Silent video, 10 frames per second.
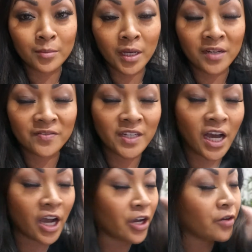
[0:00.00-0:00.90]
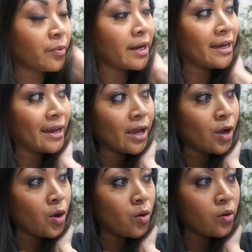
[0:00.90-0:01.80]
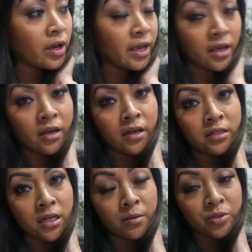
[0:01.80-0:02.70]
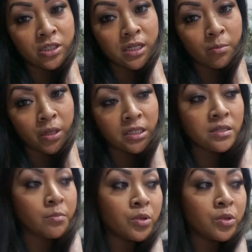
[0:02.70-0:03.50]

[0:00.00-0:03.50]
kind of tired right now, and I'm just gonna play some